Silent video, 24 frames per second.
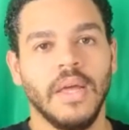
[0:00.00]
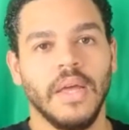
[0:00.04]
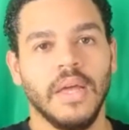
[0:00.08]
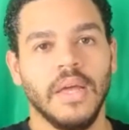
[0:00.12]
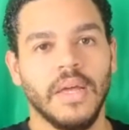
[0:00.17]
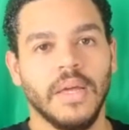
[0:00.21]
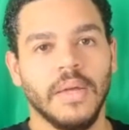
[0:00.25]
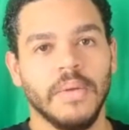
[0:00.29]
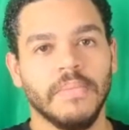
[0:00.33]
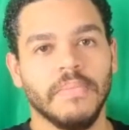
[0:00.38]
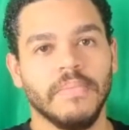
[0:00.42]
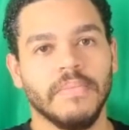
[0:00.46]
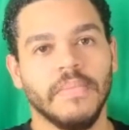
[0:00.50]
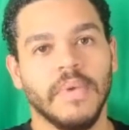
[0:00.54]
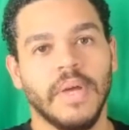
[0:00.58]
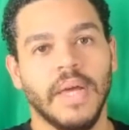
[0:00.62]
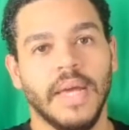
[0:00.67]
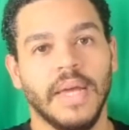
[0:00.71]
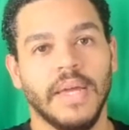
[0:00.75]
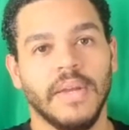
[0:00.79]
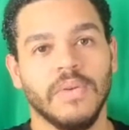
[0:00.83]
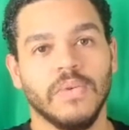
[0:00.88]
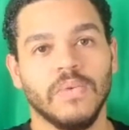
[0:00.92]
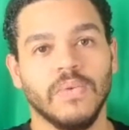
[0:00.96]

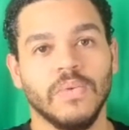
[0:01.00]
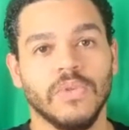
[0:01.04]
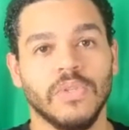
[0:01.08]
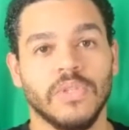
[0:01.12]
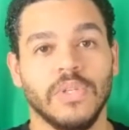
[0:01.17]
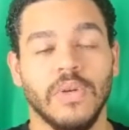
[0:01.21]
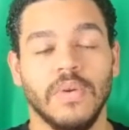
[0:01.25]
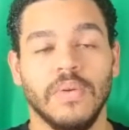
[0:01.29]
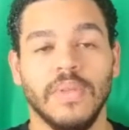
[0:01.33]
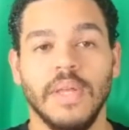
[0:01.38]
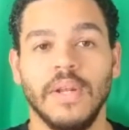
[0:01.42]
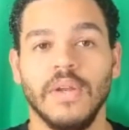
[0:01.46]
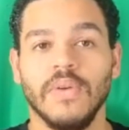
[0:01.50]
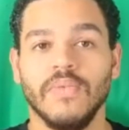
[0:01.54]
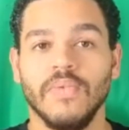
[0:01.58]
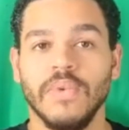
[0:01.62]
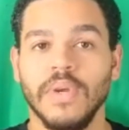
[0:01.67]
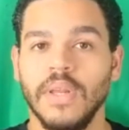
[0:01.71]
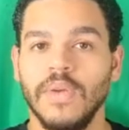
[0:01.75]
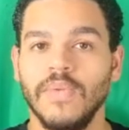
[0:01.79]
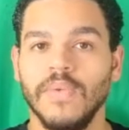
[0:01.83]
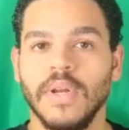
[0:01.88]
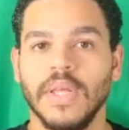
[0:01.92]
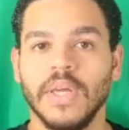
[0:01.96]
And also they look
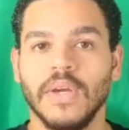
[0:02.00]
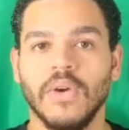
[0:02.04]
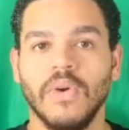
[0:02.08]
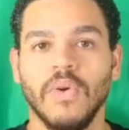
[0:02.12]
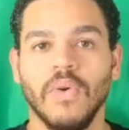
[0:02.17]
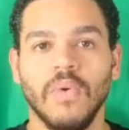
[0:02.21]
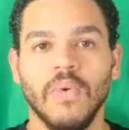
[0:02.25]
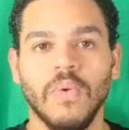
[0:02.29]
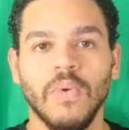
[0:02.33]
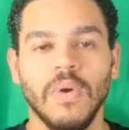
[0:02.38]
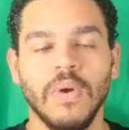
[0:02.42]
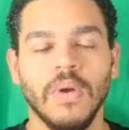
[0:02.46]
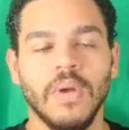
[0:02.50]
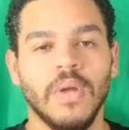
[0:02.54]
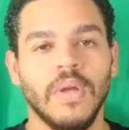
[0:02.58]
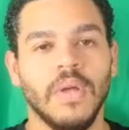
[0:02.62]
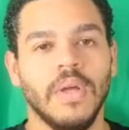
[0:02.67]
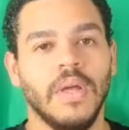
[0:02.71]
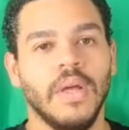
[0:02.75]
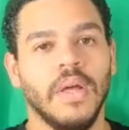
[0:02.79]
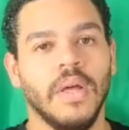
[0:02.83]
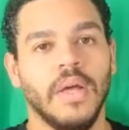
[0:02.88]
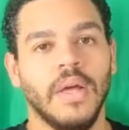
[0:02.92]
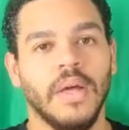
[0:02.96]
really, really cool.
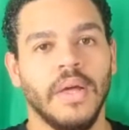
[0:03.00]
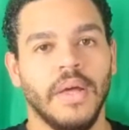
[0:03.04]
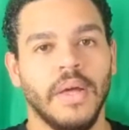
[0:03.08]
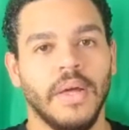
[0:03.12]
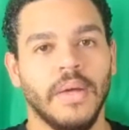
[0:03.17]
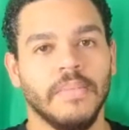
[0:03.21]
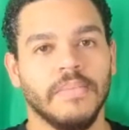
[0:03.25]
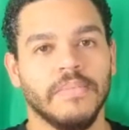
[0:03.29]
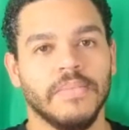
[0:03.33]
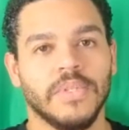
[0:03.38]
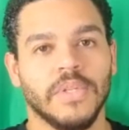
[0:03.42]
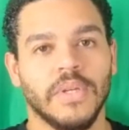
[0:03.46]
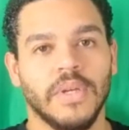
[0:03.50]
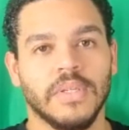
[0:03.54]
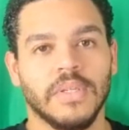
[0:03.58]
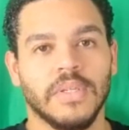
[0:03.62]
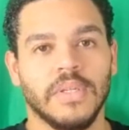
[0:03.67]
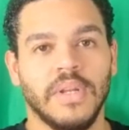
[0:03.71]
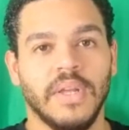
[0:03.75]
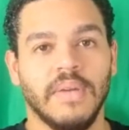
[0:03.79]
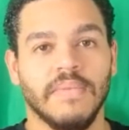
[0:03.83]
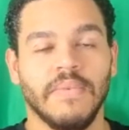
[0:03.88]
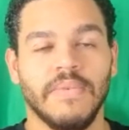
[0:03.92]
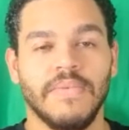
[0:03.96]
So
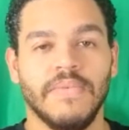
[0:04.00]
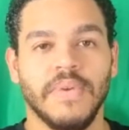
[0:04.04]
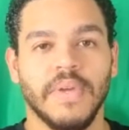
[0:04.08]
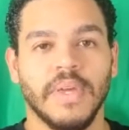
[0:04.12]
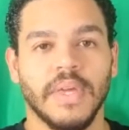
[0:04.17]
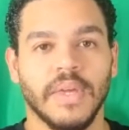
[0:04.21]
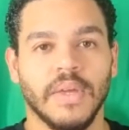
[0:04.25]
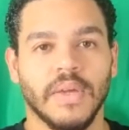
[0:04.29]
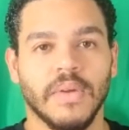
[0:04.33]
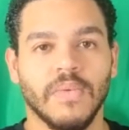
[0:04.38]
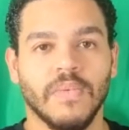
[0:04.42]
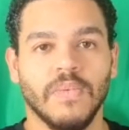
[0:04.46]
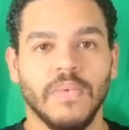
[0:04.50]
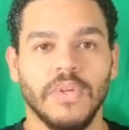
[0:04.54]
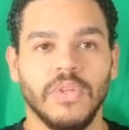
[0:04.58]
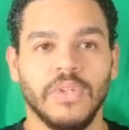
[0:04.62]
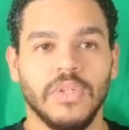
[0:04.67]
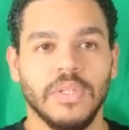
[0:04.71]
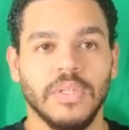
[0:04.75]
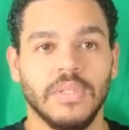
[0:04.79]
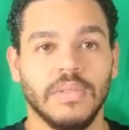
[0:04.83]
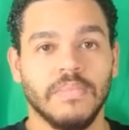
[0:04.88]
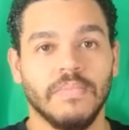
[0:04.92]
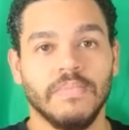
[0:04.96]
that's another thing
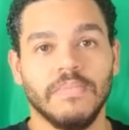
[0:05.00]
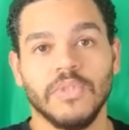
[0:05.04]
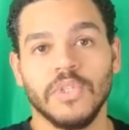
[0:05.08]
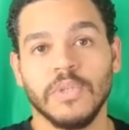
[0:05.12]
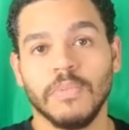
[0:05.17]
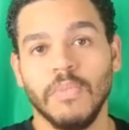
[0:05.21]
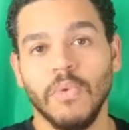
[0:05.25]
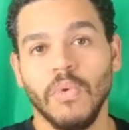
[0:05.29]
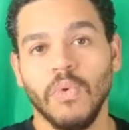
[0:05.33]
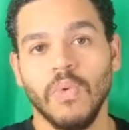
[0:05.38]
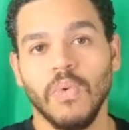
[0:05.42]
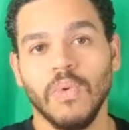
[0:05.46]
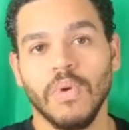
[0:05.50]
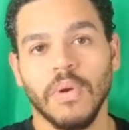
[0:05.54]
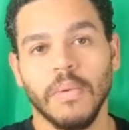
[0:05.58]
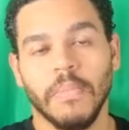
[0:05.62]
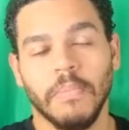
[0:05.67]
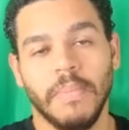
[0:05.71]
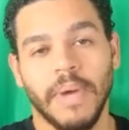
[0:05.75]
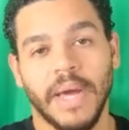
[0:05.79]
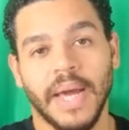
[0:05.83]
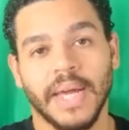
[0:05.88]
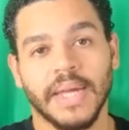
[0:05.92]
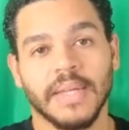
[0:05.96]
which is small,
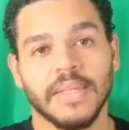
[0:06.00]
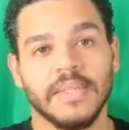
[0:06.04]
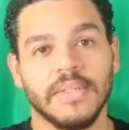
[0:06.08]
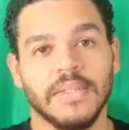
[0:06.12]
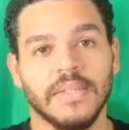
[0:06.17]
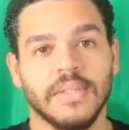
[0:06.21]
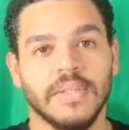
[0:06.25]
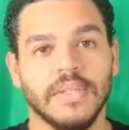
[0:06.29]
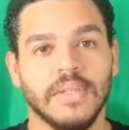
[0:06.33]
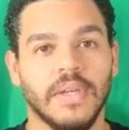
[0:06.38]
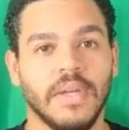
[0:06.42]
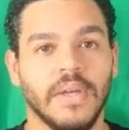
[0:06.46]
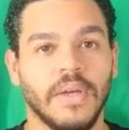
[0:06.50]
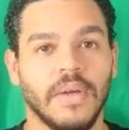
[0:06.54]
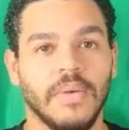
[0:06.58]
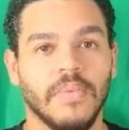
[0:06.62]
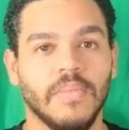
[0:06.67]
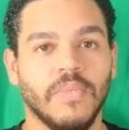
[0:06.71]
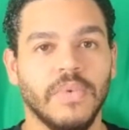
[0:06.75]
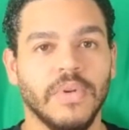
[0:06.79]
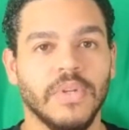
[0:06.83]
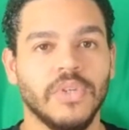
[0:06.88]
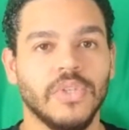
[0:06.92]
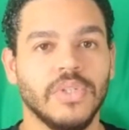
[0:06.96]
compact,
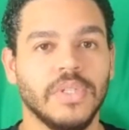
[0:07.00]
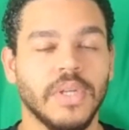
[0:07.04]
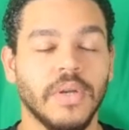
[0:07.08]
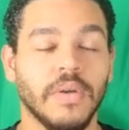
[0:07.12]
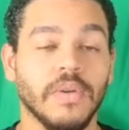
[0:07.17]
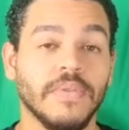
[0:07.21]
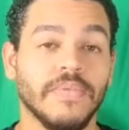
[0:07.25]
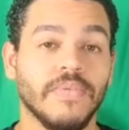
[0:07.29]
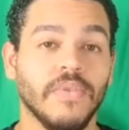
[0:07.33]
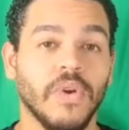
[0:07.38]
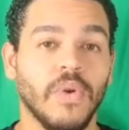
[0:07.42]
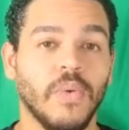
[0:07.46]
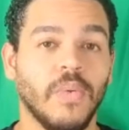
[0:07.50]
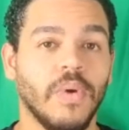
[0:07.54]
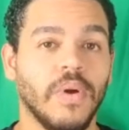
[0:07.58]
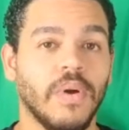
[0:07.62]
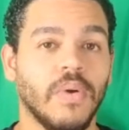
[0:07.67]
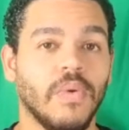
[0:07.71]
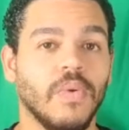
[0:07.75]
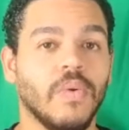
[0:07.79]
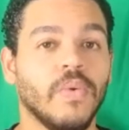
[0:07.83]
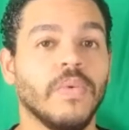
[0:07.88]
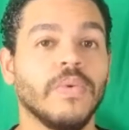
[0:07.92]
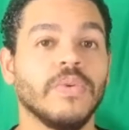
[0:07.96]
which sells very
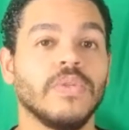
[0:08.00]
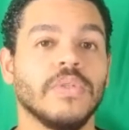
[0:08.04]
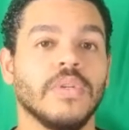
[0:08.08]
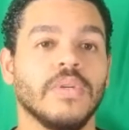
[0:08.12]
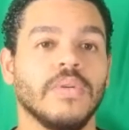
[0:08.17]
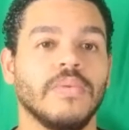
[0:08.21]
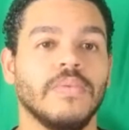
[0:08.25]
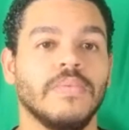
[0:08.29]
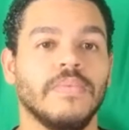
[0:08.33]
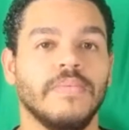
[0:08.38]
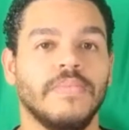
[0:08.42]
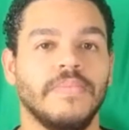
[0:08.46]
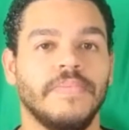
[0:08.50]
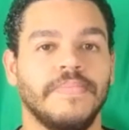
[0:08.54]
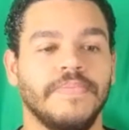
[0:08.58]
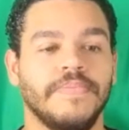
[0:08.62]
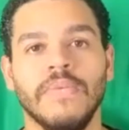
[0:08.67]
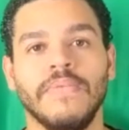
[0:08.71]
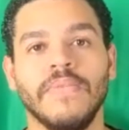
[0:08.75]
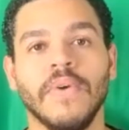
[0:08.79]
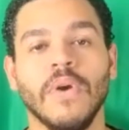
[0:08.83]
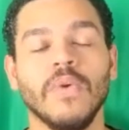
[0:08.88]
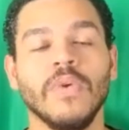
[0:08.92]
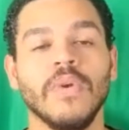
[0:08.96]
well also.
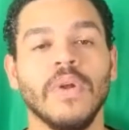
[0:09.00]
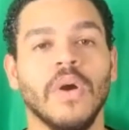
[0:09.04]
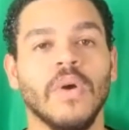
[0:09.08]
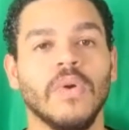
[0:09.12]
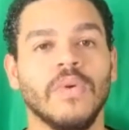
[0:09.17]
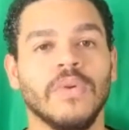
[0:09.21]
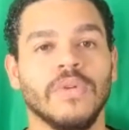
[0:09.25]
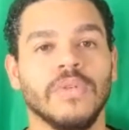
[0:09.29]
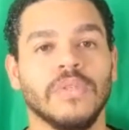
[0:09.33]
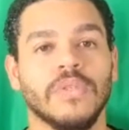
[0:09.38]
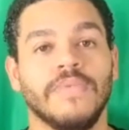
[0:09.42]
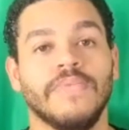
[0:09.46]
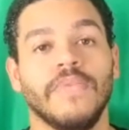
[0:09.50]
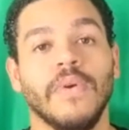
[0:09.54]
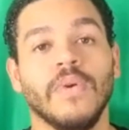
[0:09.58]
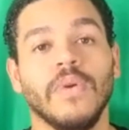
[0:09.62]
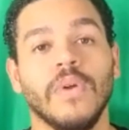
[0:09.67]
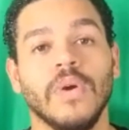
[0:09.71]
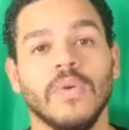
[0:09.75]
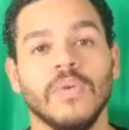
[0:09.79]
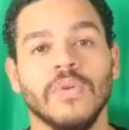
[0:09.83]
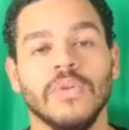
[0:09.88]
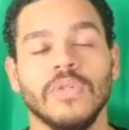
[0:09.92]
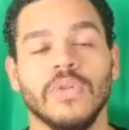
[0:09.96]
Phone holders.
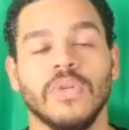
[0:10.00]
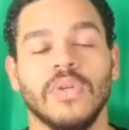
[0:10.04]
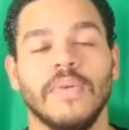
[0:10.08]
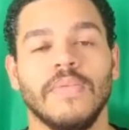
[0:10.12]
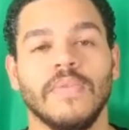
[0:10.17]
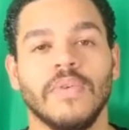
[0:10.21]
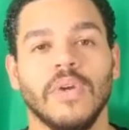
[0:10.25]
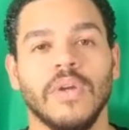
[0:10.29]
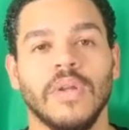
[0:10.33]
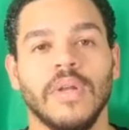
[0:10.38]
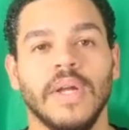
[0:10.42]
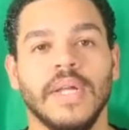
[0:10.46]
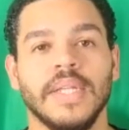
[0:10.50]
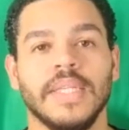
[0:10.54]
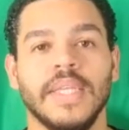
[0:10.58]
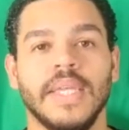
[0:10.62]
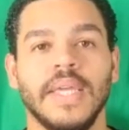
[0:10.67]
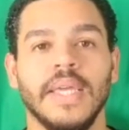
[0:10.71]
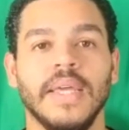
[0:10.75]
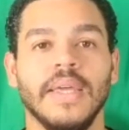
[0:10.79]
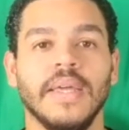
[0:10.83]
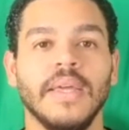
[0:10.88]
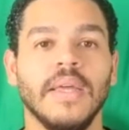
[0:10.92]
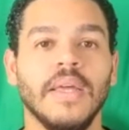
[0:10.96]
Phone holders are another good
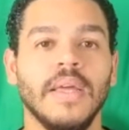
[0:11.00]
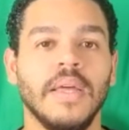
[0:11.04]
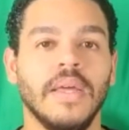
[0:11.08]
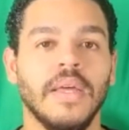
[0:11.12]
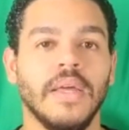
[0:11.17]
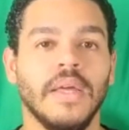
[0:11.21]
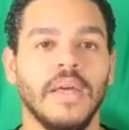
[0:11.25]
idea.